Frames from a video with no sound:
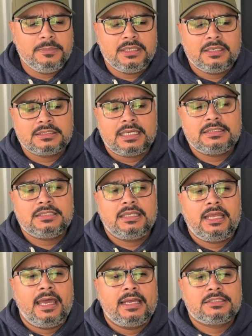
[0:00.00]
because I did
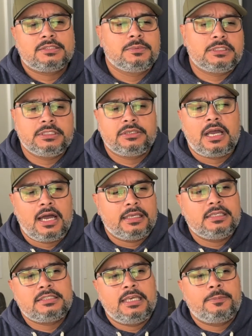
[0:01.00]
add some clear
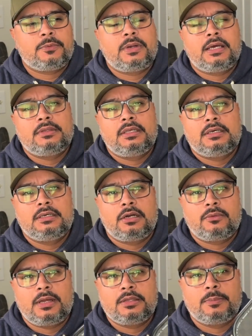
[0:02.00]
hockey tape around
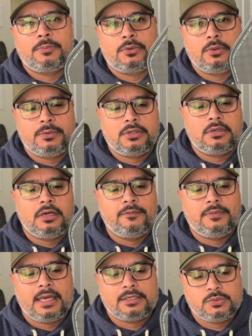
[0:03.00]
the perimeter of
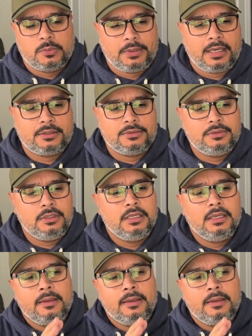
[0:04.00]
the actual paddle,